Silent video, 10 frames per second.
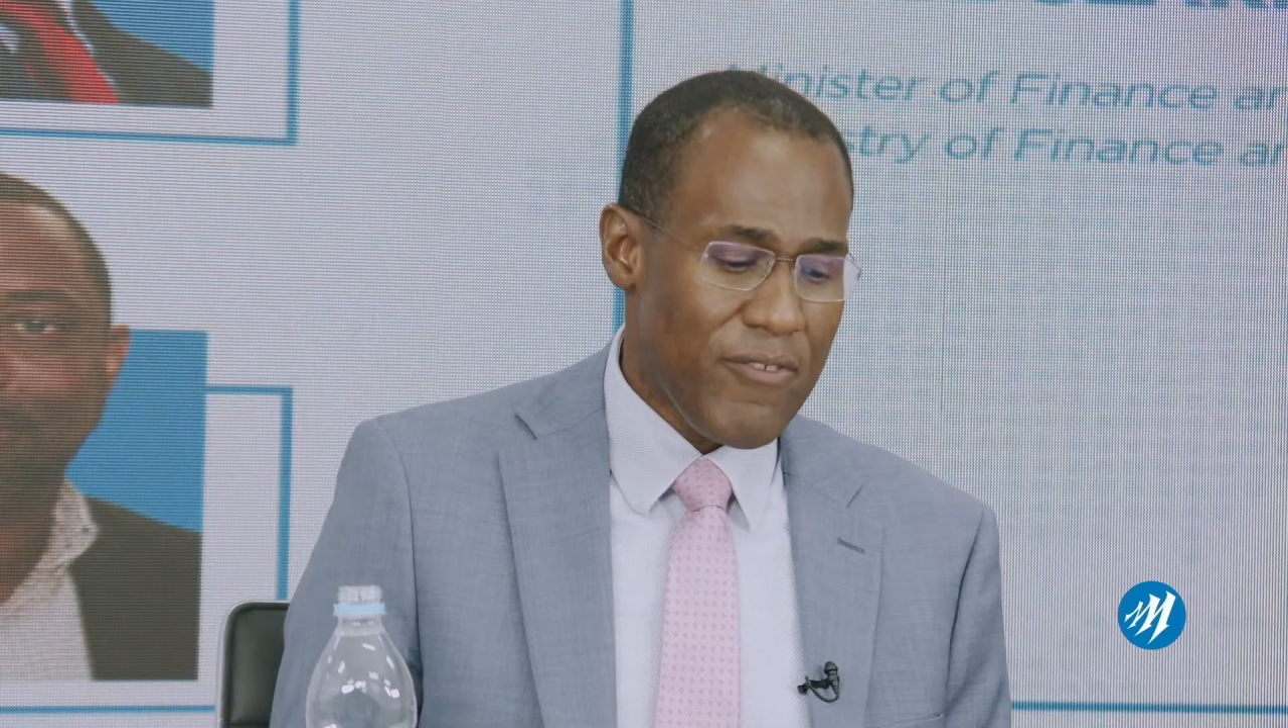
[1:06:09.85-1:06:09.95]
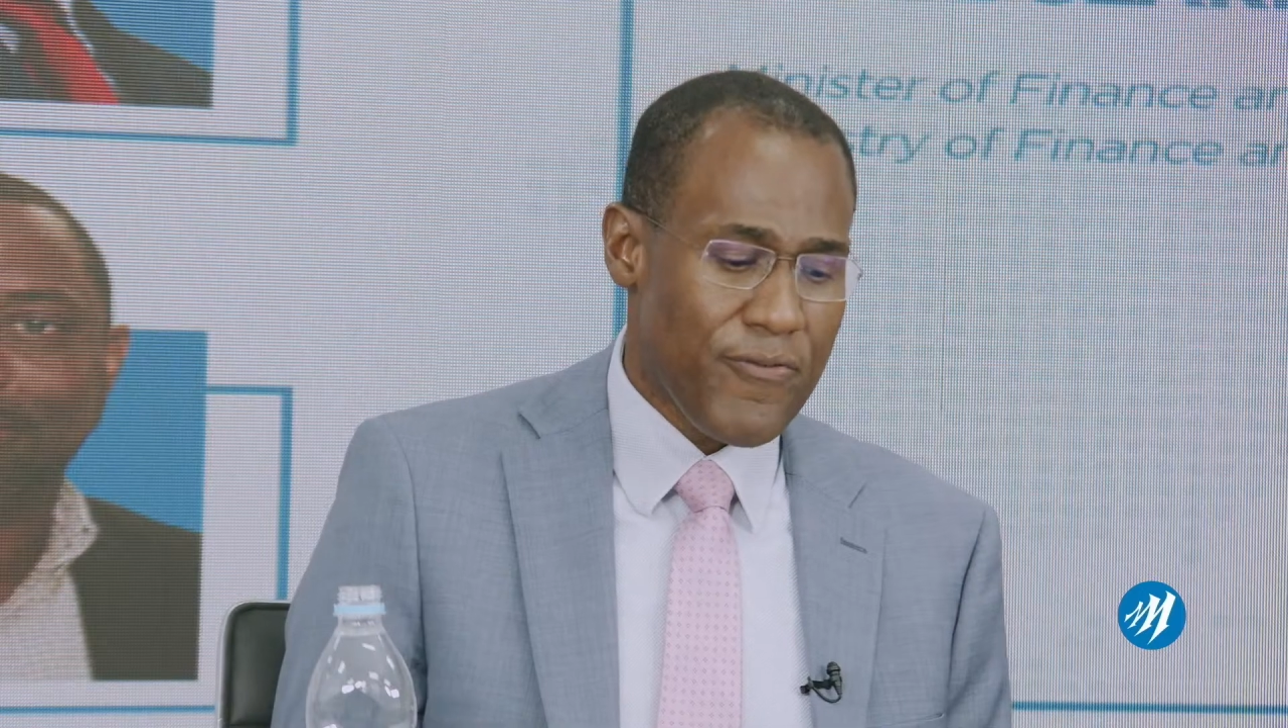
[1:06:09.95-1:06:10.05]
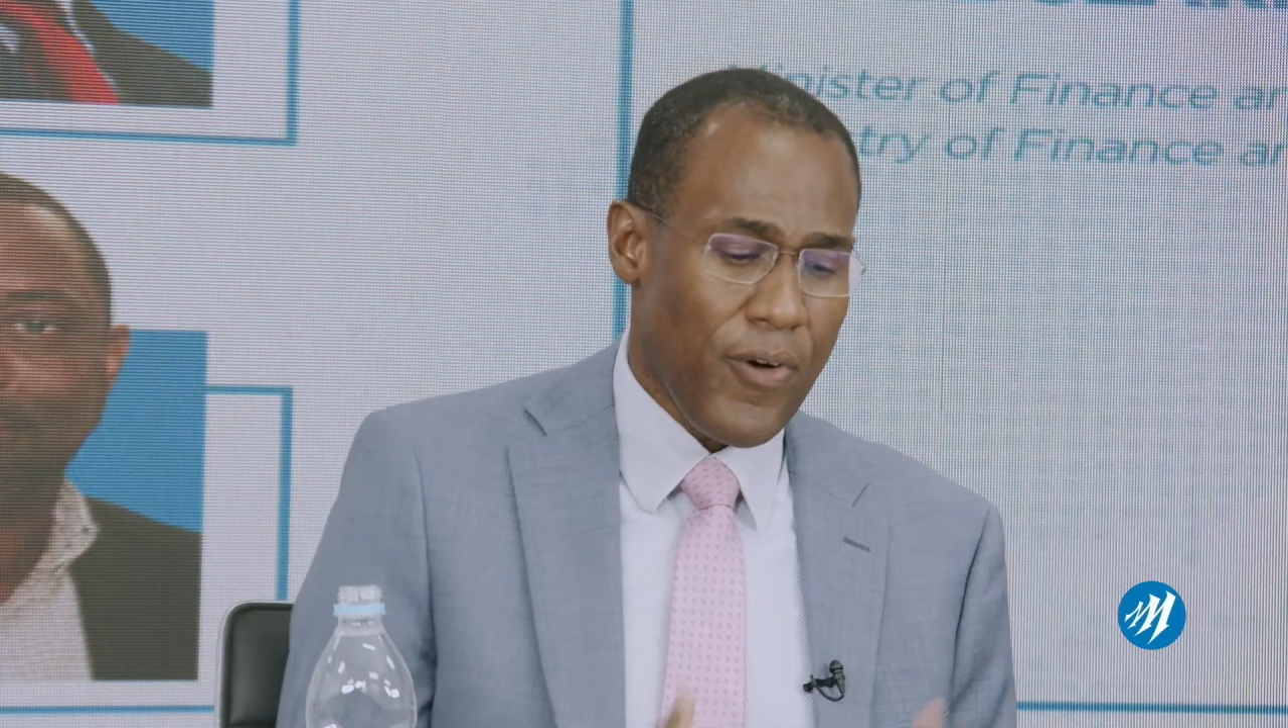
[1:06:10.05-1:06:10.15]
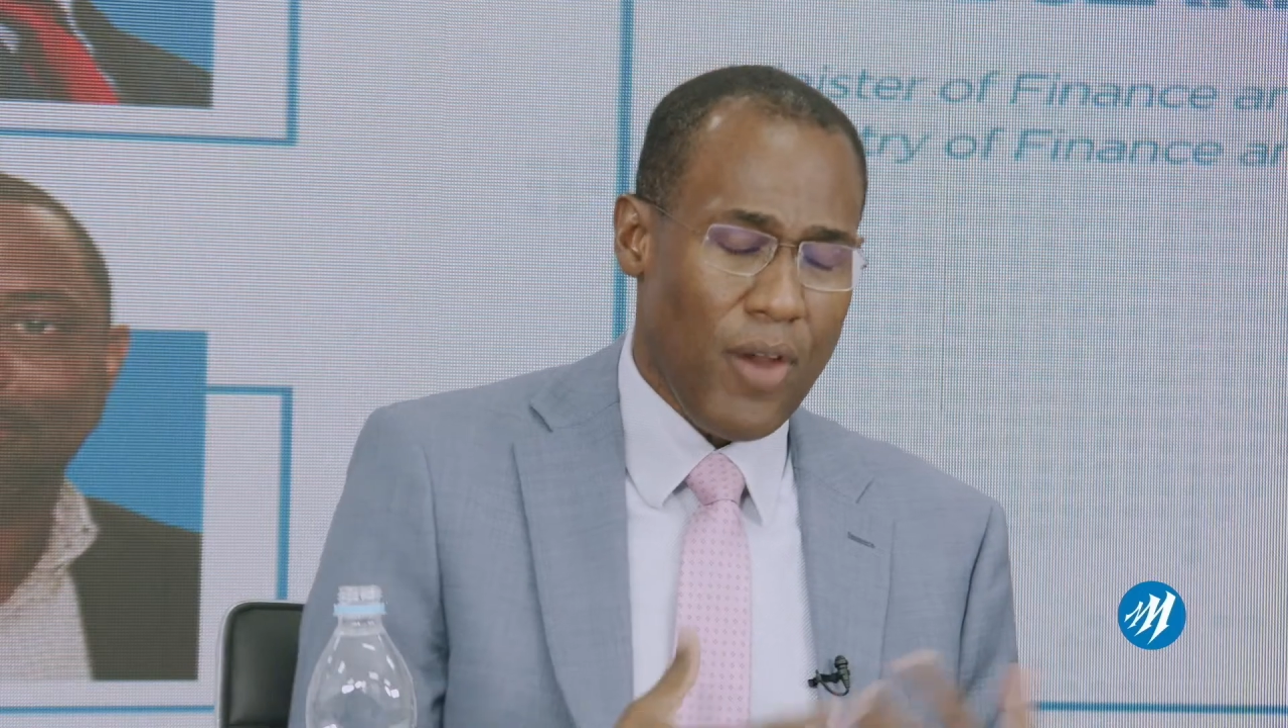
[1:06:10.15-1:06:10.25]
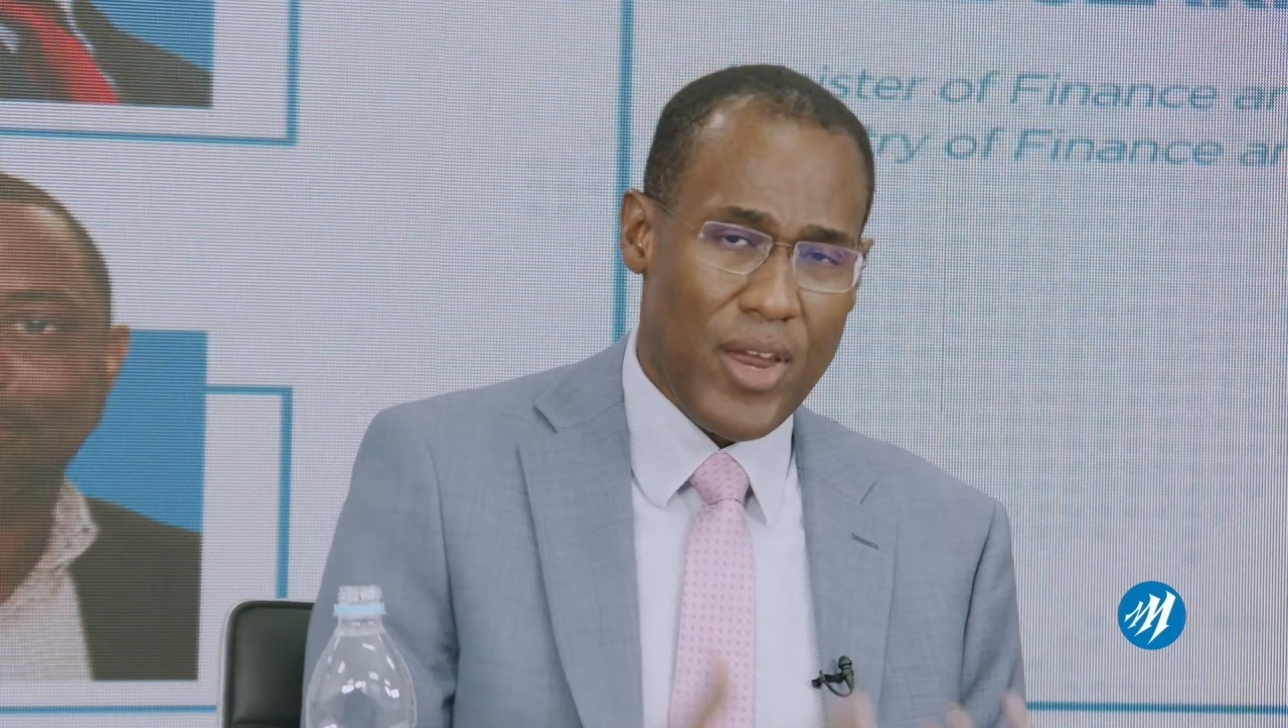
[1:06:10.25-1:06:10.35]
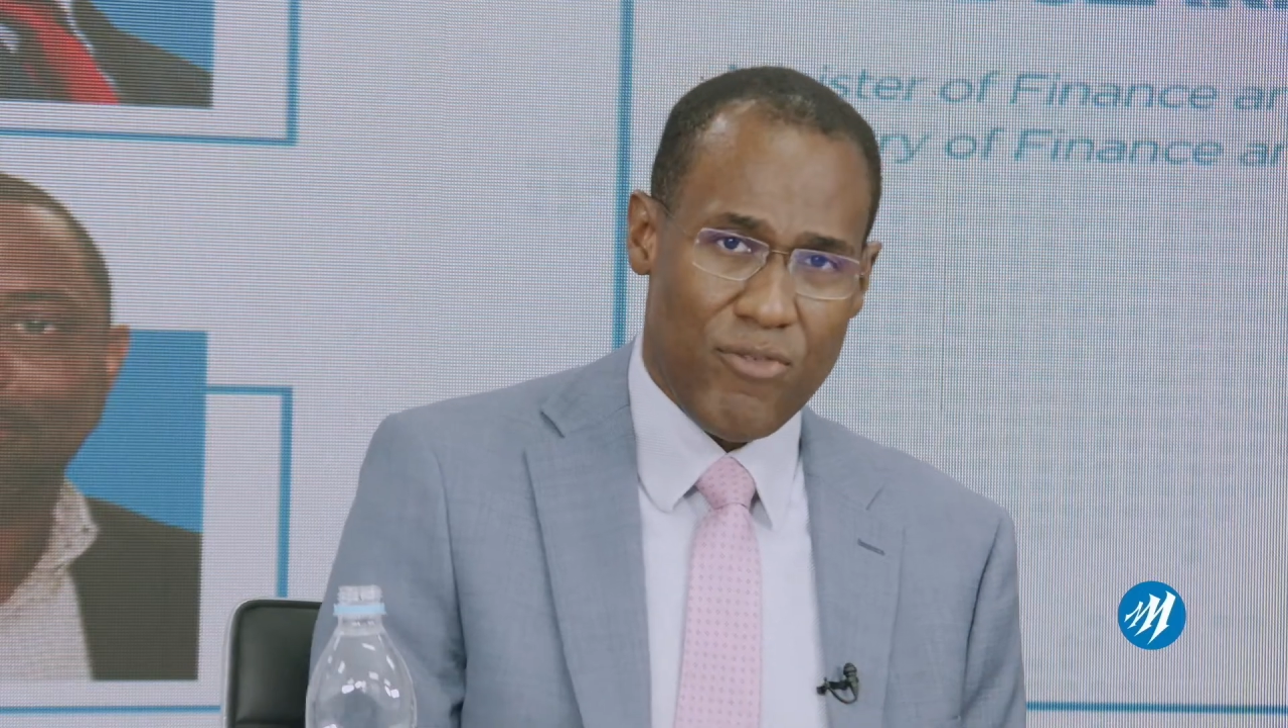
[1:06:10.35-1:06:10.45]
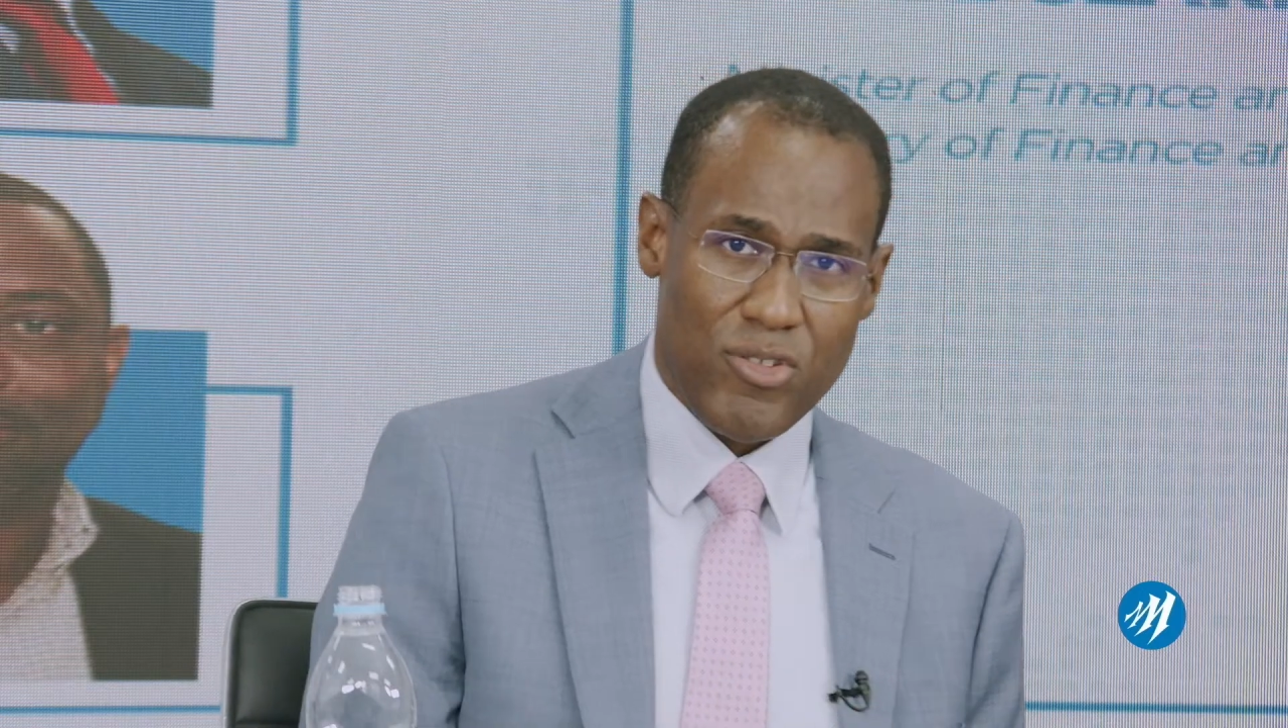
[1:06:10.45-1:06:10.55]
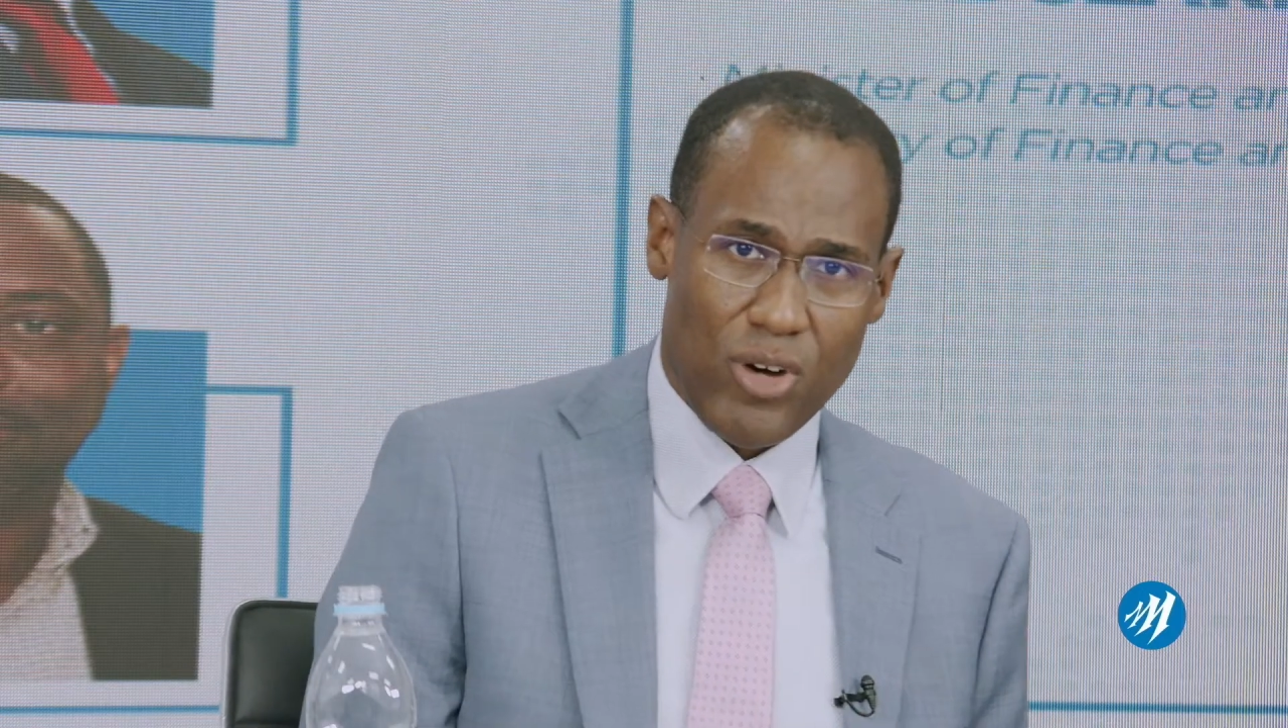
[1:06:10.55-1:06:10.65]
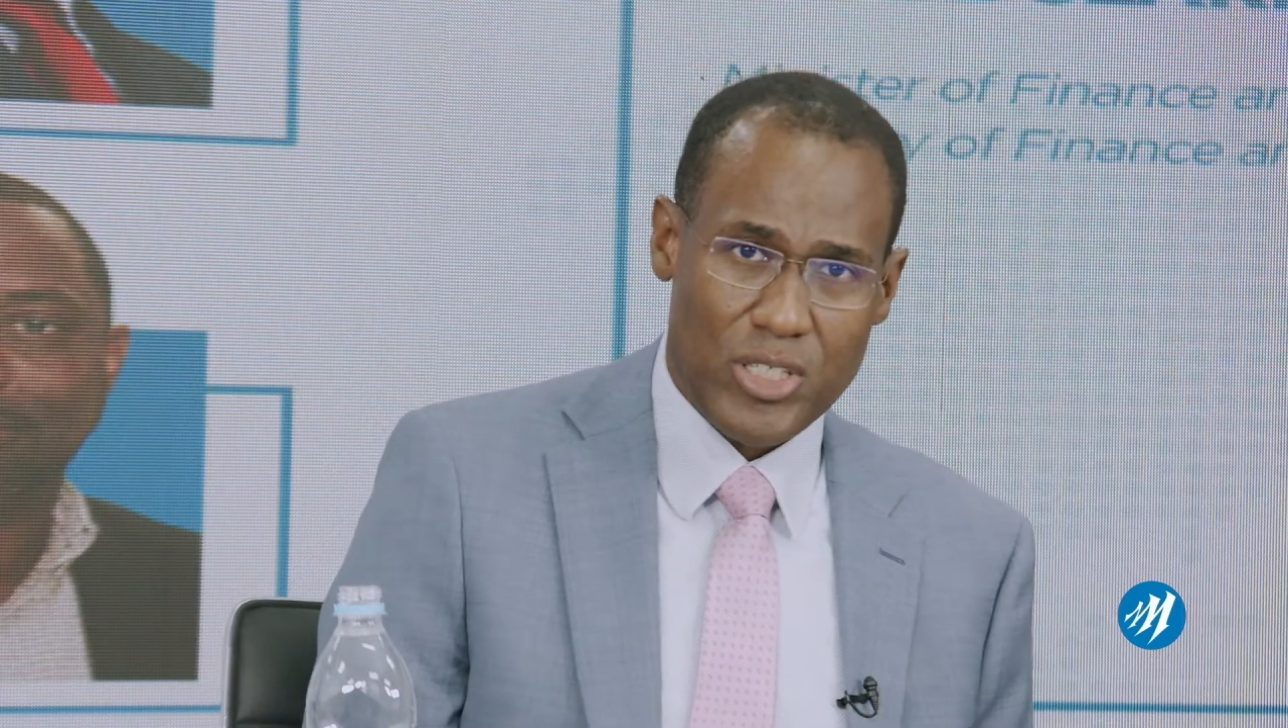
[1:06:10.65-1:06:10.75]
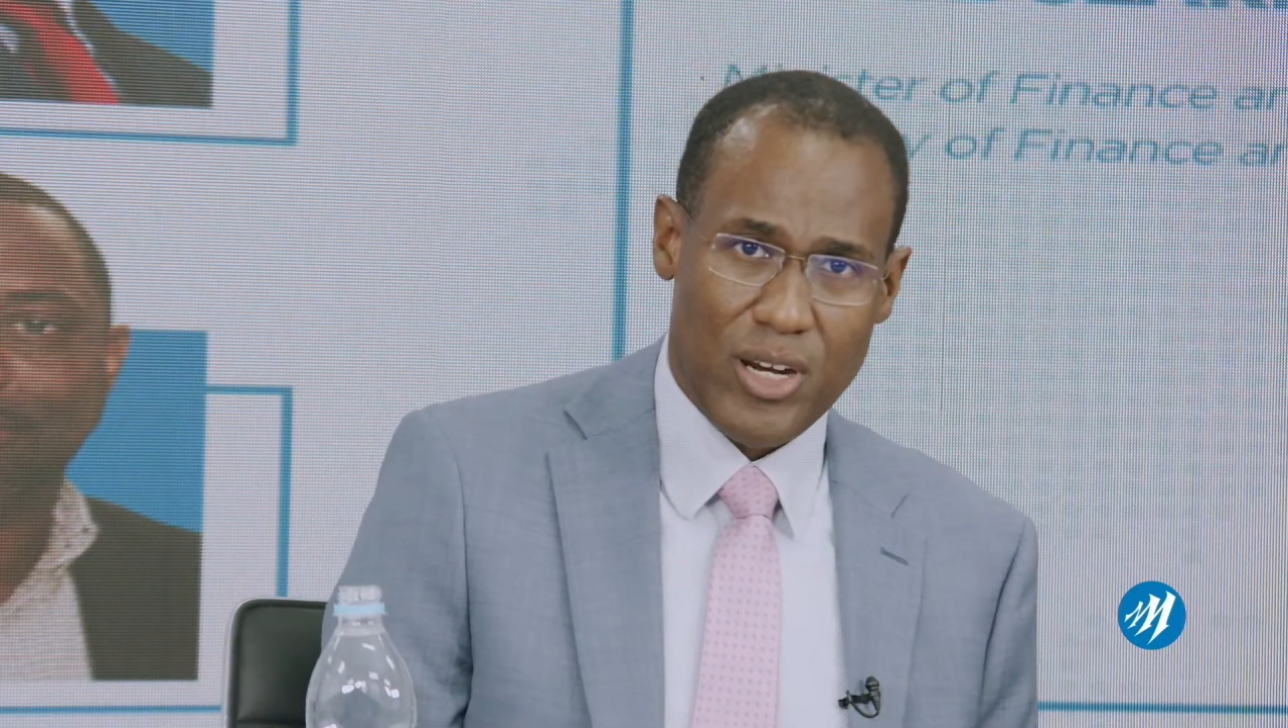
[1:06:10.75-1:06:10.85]
further
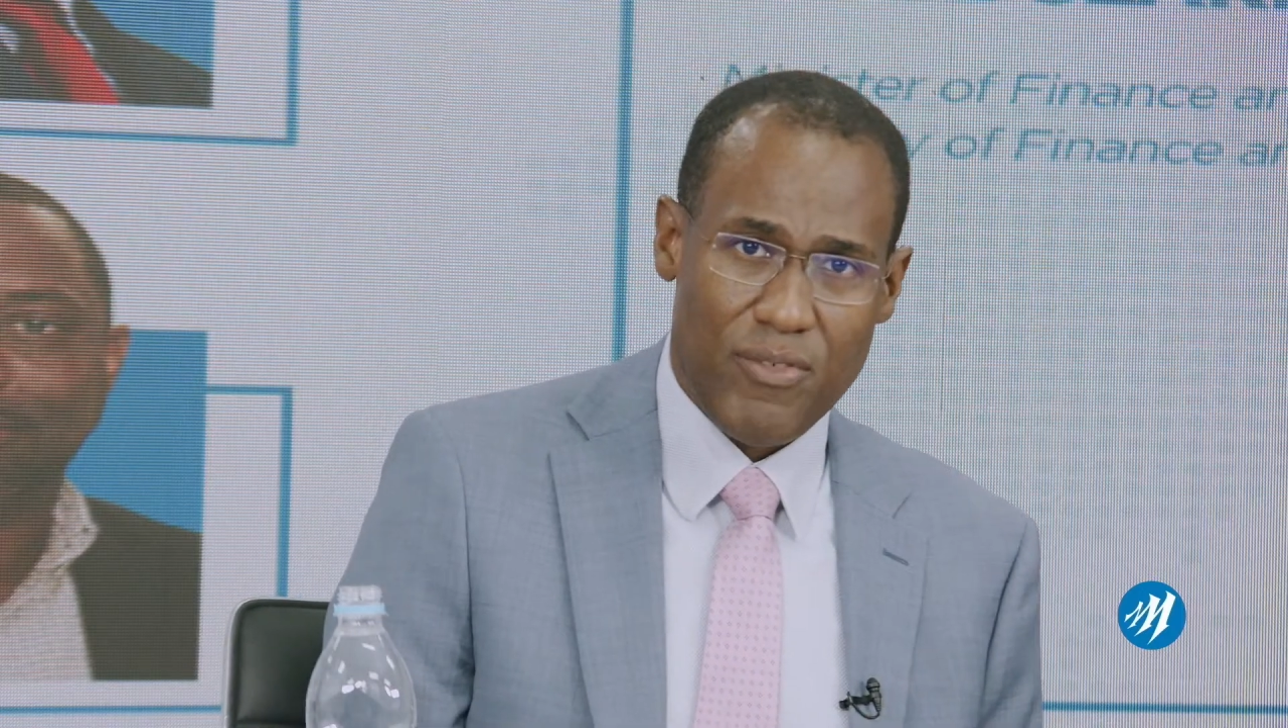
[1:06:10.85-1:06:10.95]
infrastructure